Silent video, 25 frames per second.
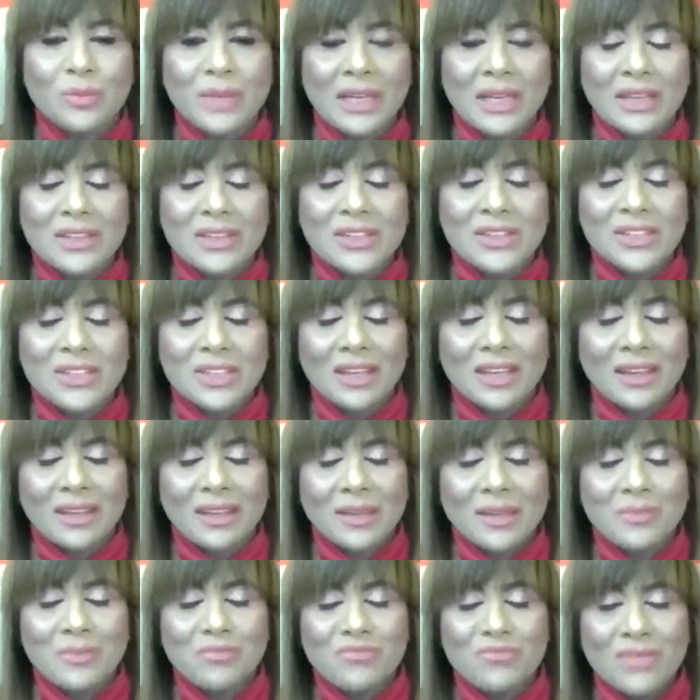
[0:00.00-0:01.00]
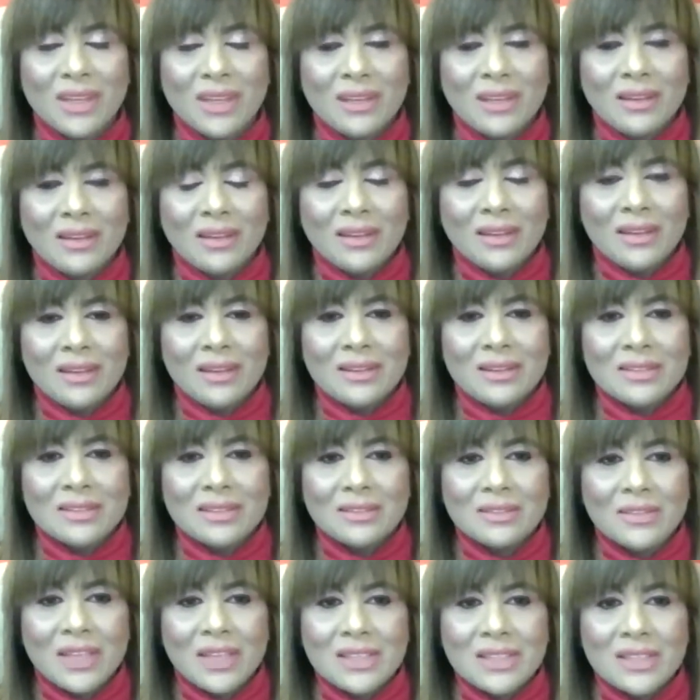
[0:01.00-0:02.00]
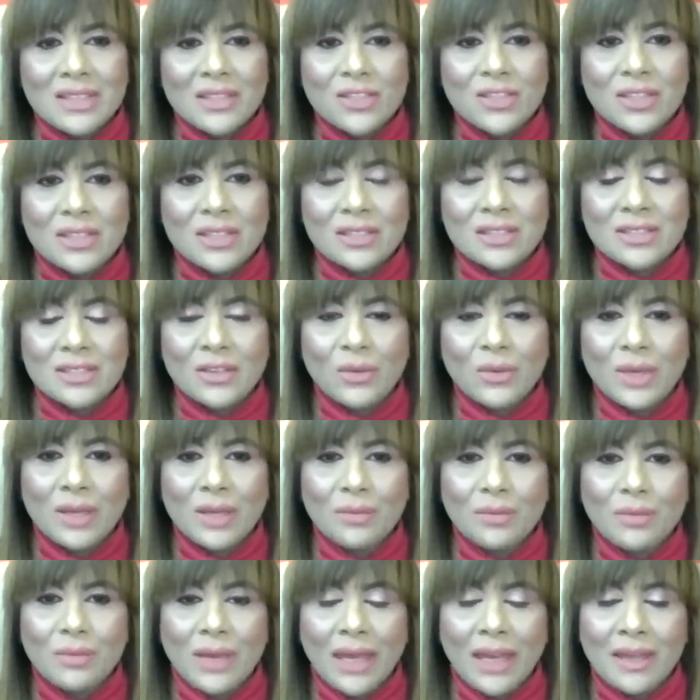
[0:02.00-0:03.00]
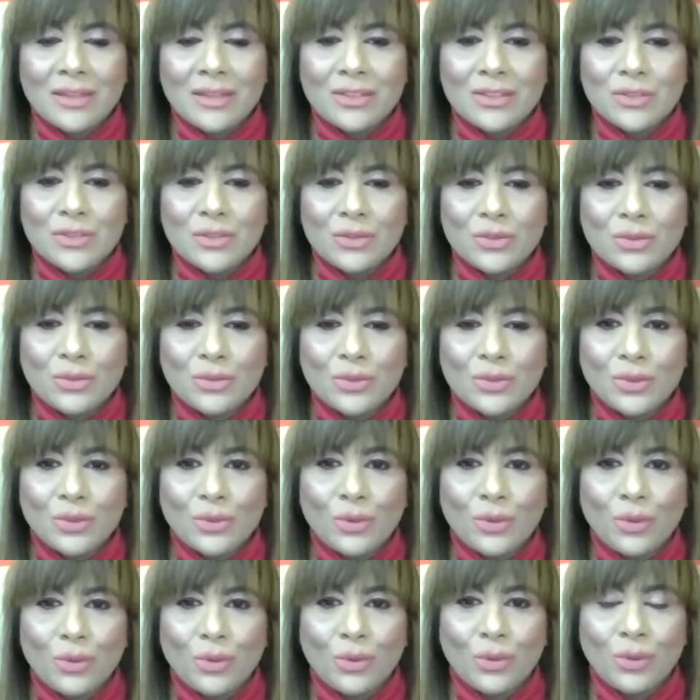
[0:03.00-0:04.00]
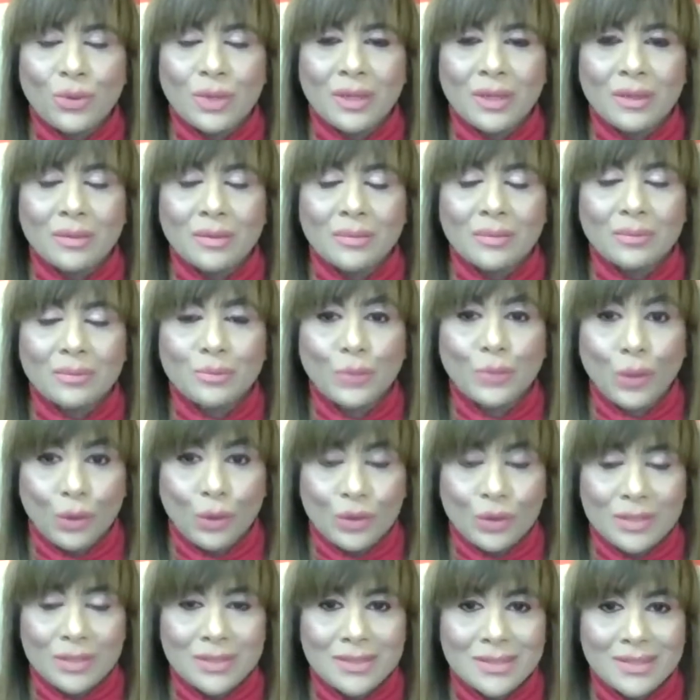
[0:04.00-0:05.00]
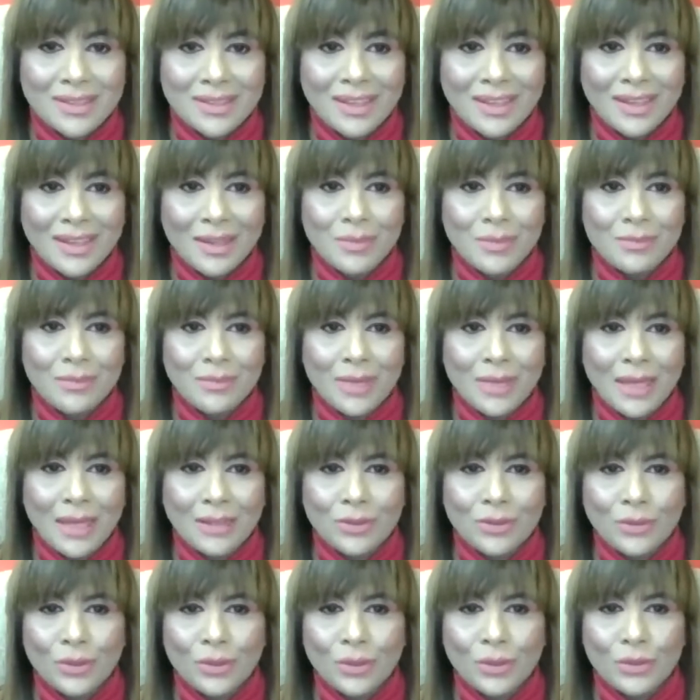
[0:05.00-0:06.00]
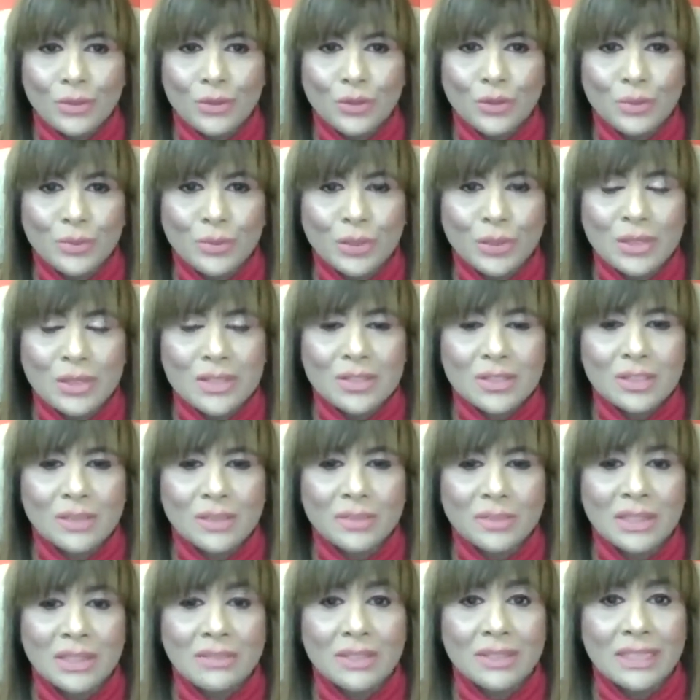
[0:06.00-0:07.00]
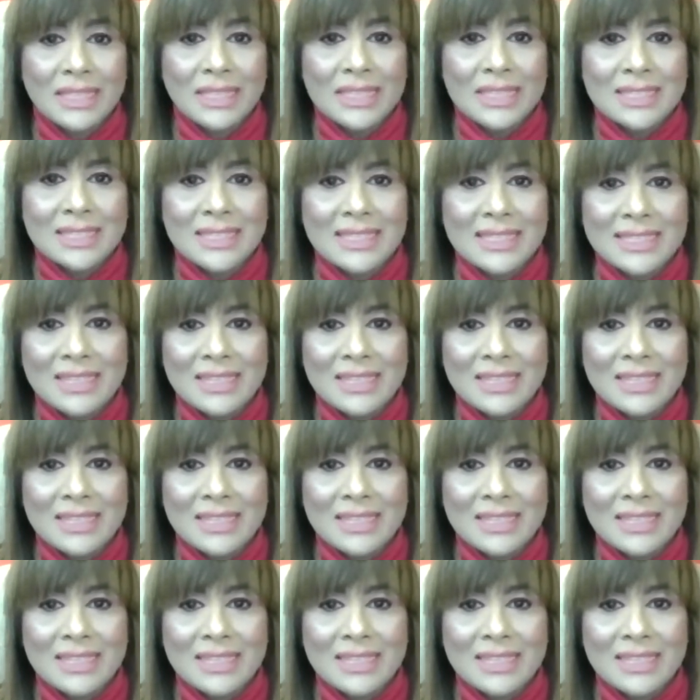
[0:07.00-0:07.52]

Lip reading: much. Sylvester, just going back to your books, I know your new book is going to be released in